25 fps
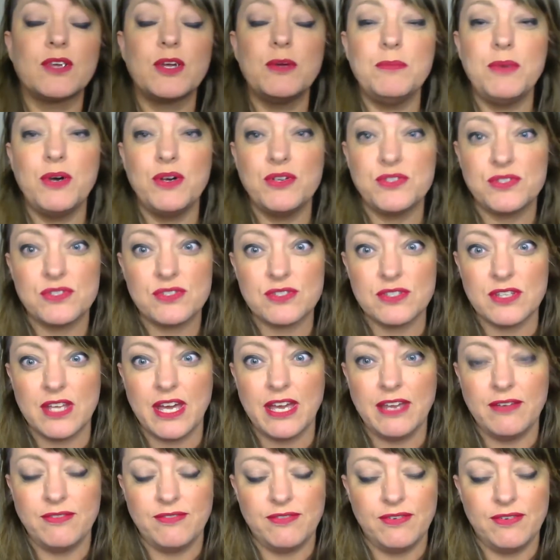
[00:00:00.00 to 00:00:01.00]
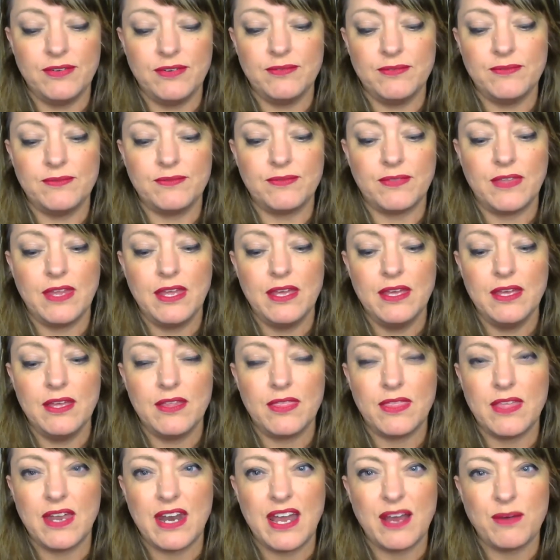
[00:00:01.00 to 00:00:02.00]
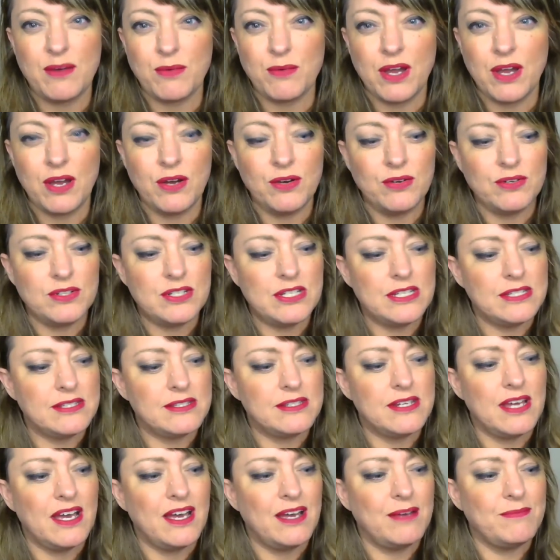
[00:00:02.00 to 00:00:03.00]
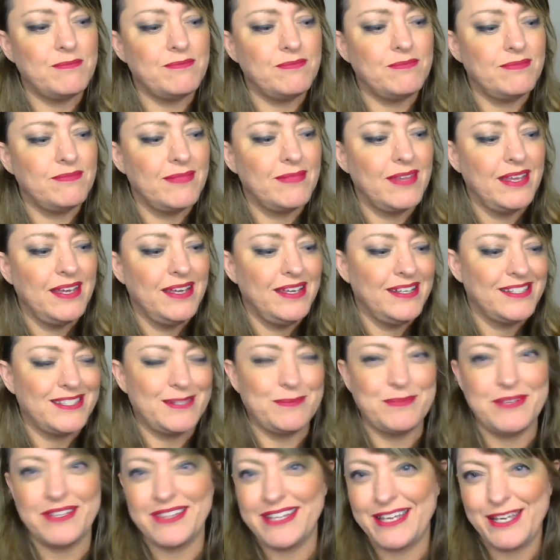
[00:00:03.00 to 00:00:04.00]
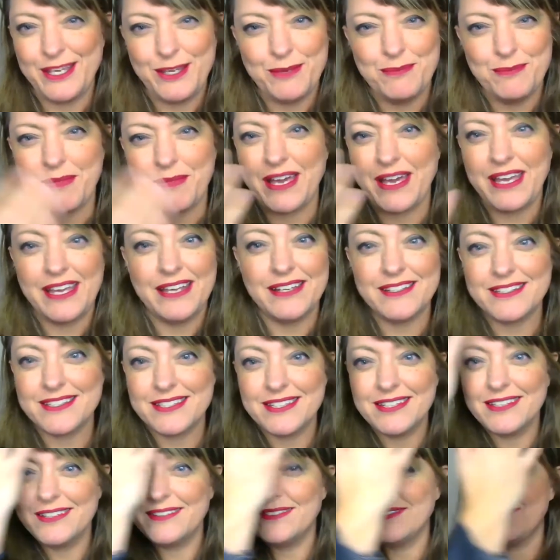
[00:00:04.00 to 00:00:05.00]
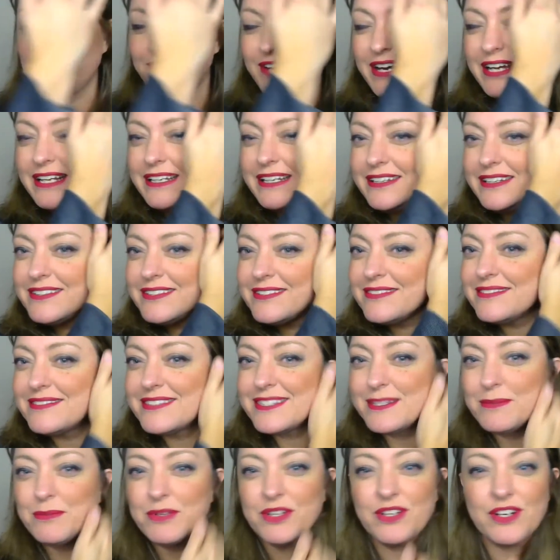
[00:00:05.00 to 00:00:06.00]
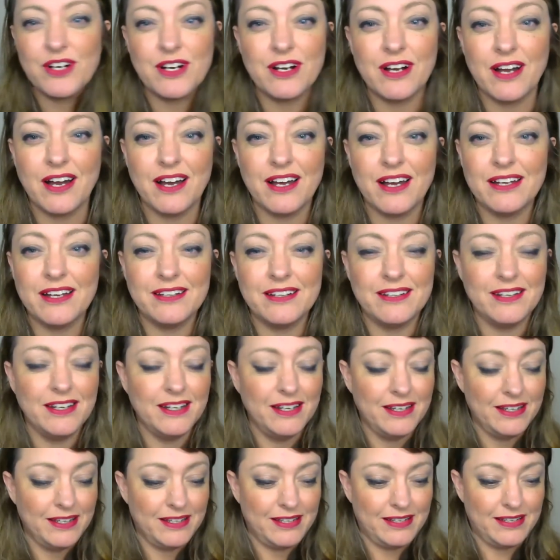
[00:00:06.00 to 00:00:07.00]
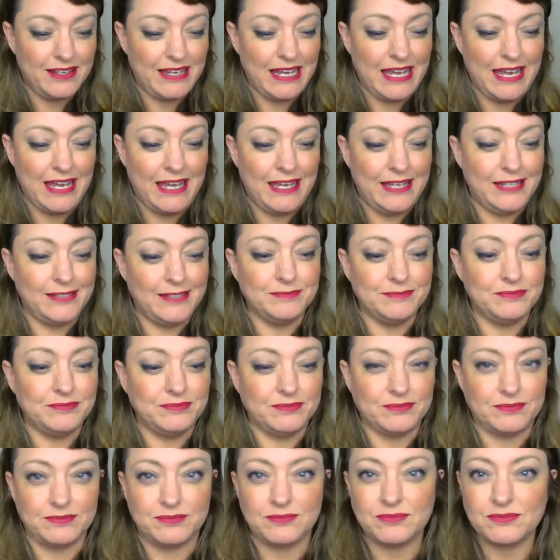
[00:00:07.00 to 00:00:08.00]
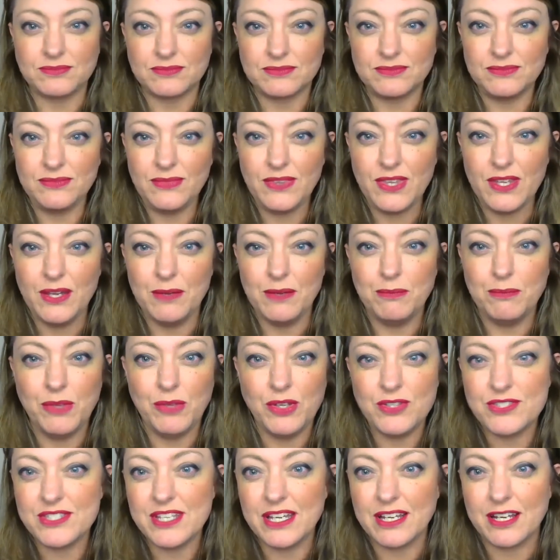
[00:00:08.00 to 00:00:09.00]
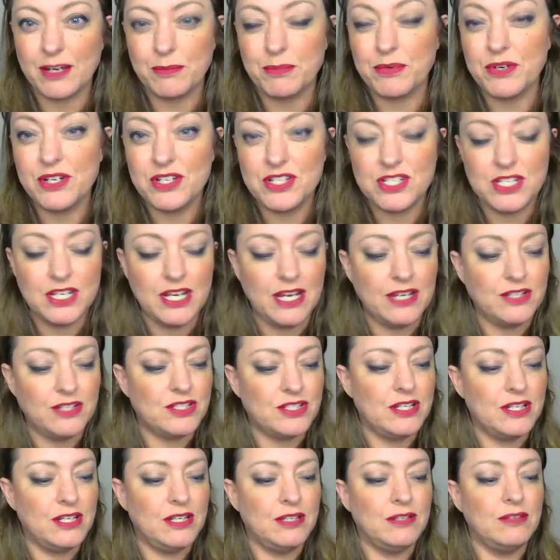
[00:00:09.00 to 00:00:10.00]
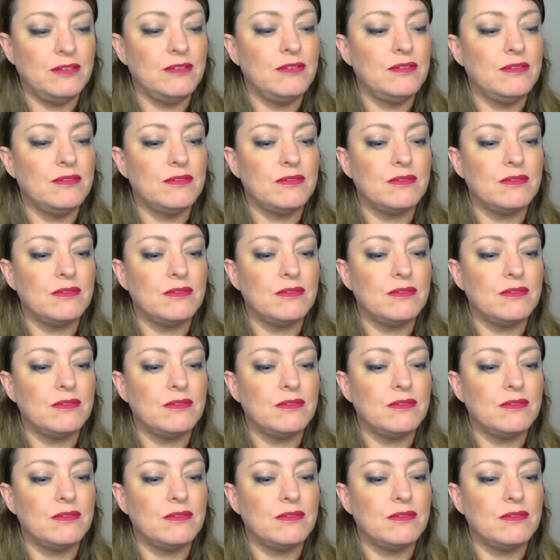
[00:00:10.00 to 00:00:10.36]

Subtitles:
composer's life that I wrote, just something that you might find similar on a music appreciation